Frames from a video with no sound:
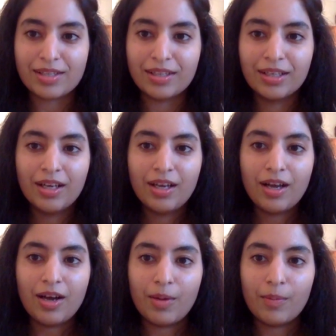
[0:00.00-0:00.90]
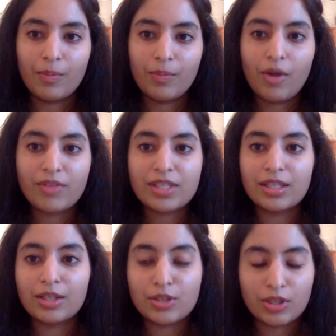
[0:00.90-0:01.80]
And
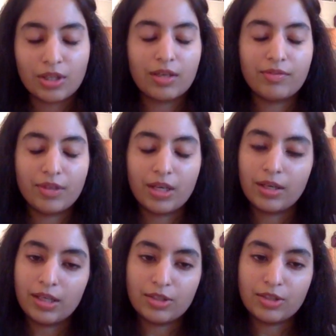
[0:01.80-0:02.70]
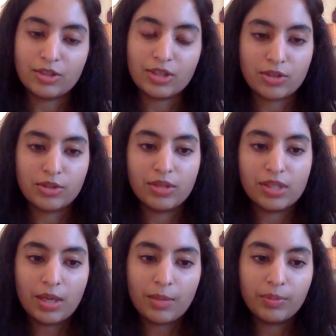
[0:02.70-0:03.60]
obviously there's a lot of international students
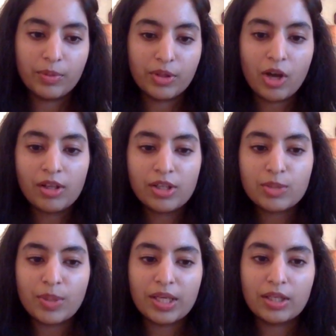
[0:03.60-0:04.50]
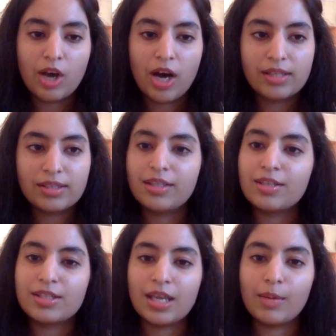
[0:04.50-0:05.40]
at Pomona College, but not to the
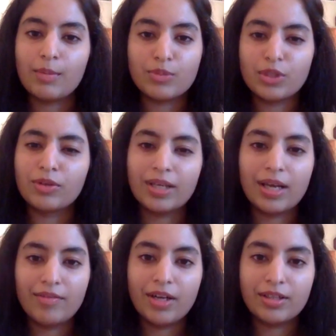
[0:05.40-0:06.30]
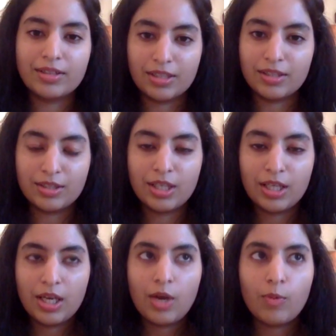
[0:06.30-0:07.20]
same degree I felt. As
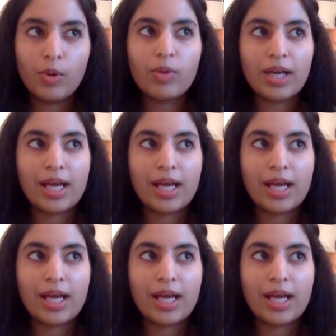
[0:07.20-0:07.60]
we weren't as